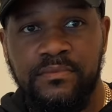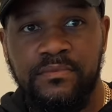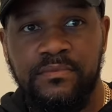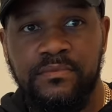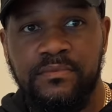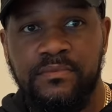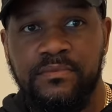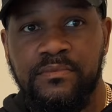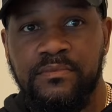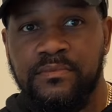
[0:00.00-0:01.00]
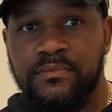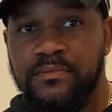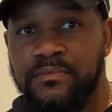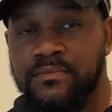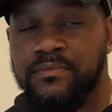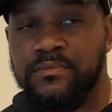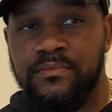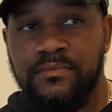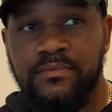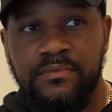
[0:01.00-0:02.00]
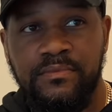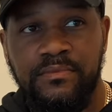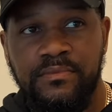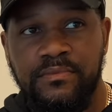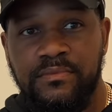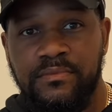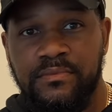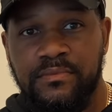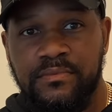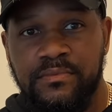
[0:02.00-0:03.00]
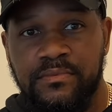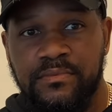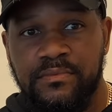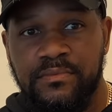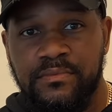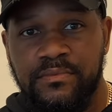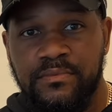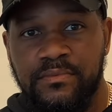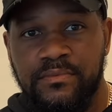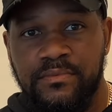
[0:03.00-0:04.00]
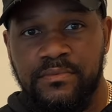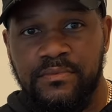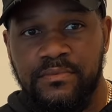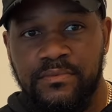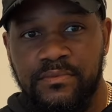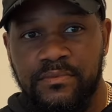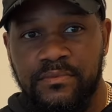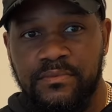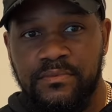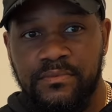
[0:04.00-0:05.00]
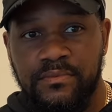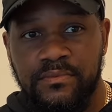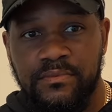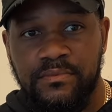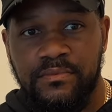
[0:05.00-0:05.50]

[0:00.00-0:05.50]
(silent)